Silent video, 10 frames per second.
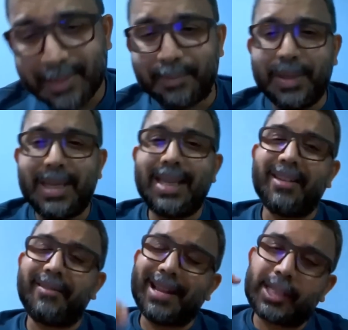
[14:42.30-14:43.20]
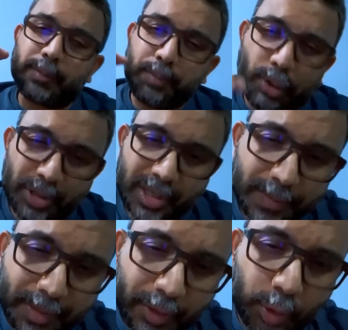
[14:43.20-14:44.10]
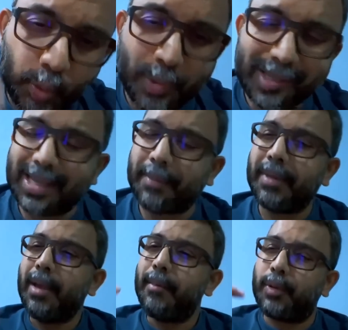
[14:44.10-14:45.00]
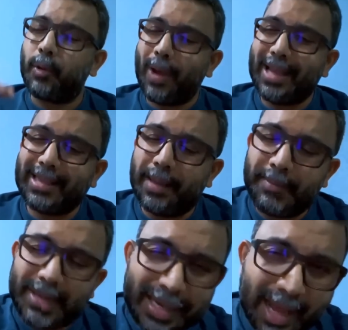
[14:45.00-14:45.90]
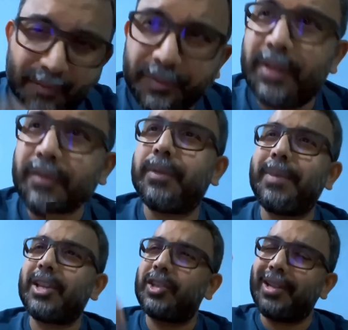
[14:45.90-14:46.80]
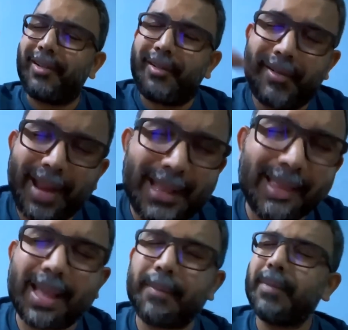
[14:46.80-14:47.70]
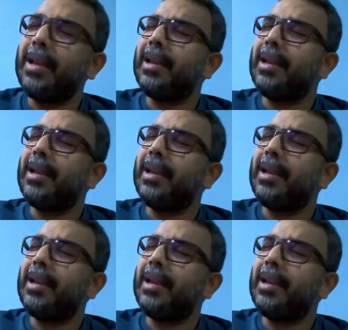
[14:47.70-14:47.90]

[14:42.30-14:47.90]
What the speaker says: Be responsible towards them. Provide them enough information. Train them.